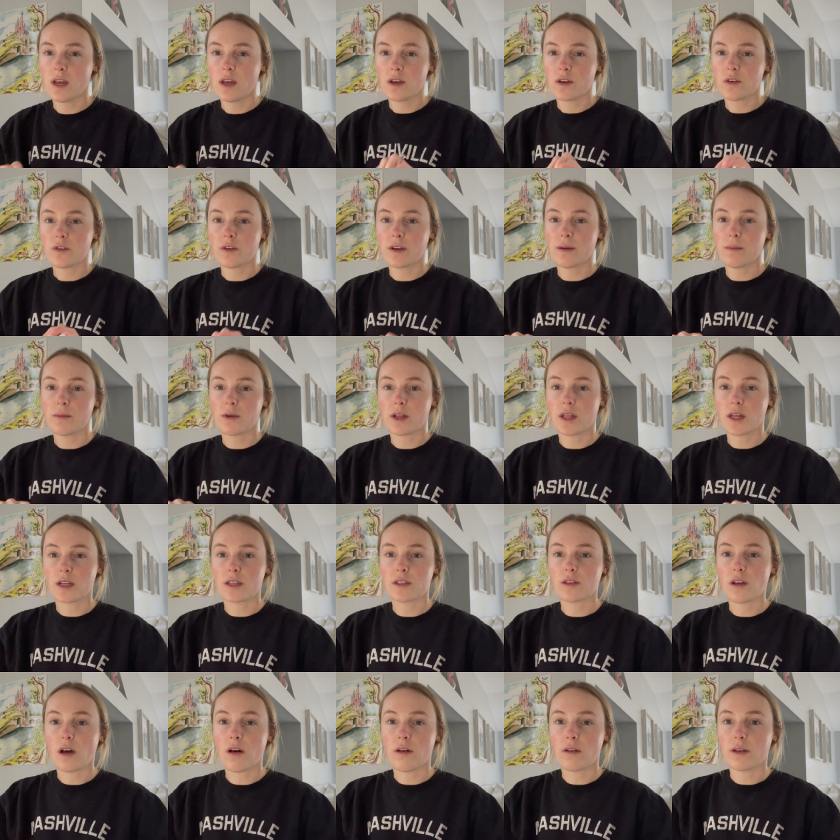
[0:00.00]
cream or like
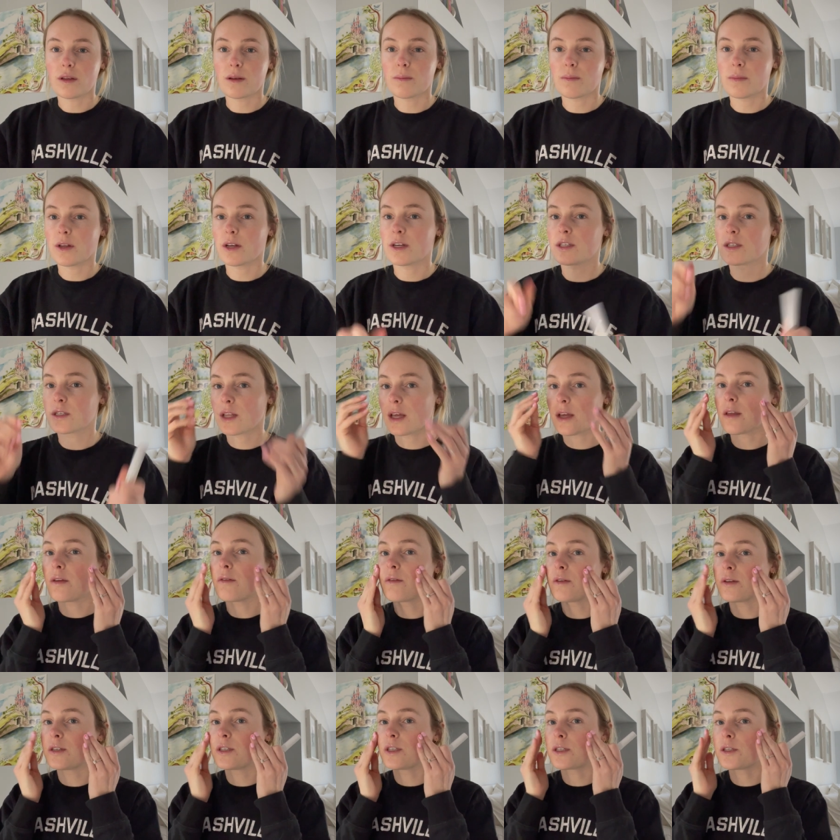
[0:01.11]
solid blush that you
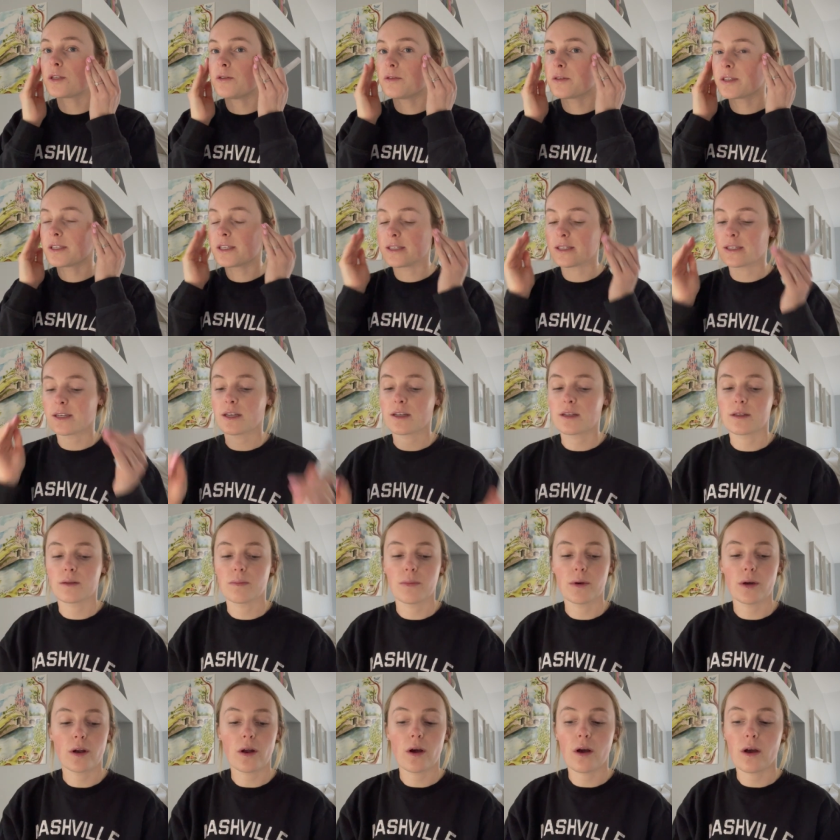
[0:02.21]
could just use a stick to
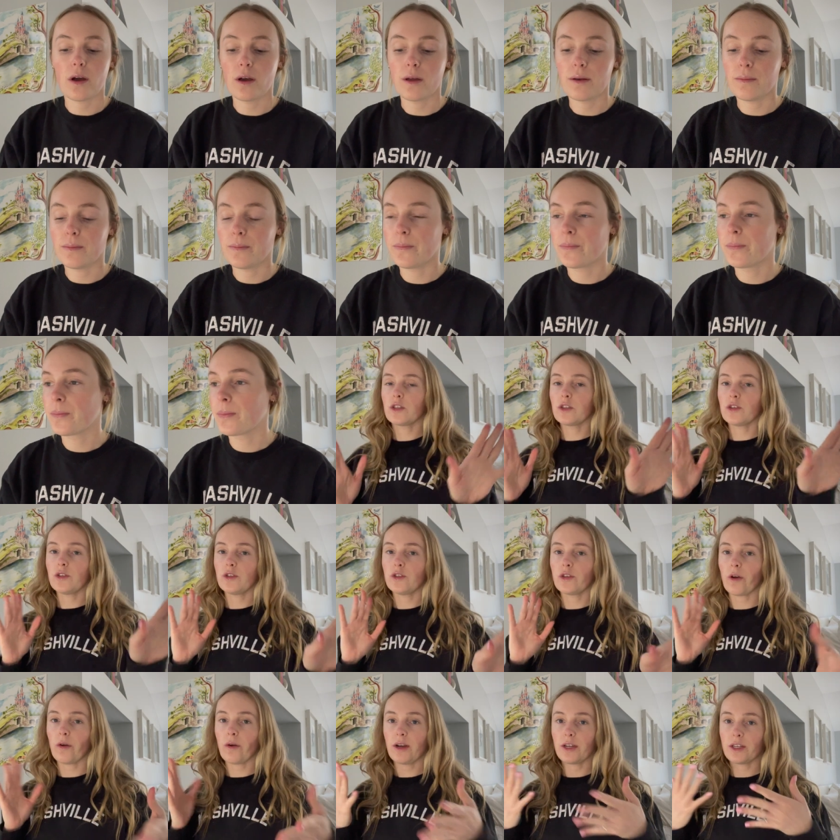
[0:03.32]
put on.
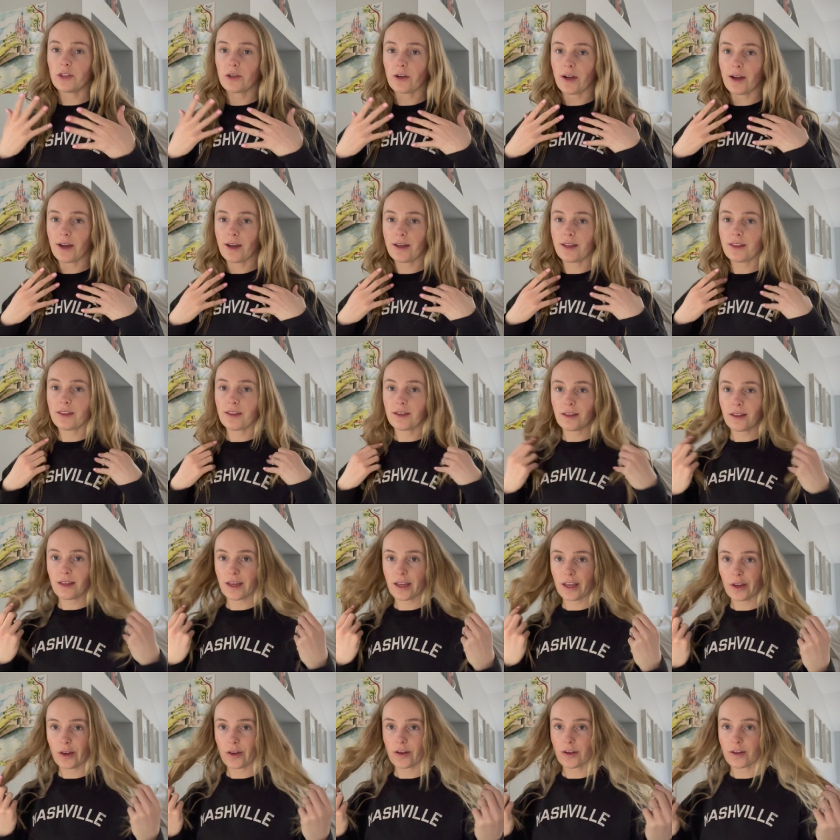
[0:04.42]
So I tried the
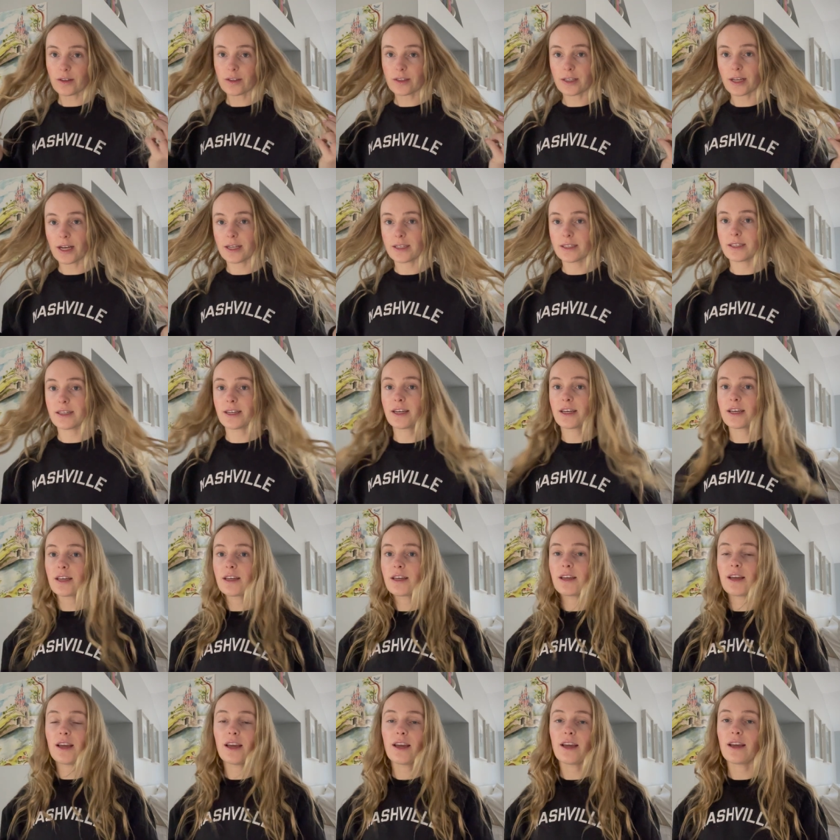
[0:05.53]
legging curls last night
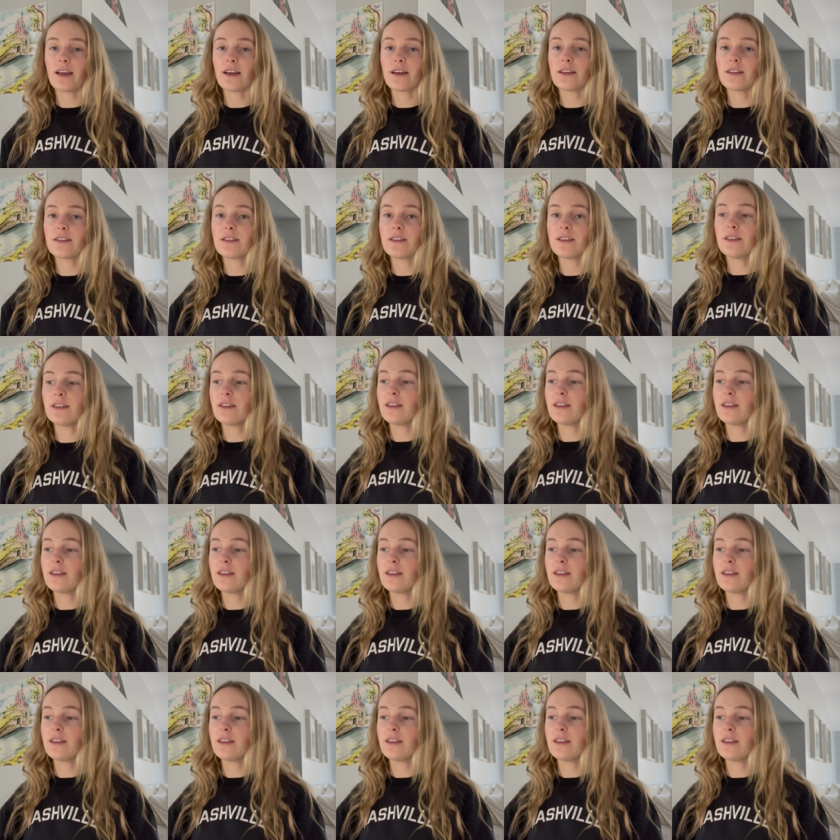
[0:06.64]
and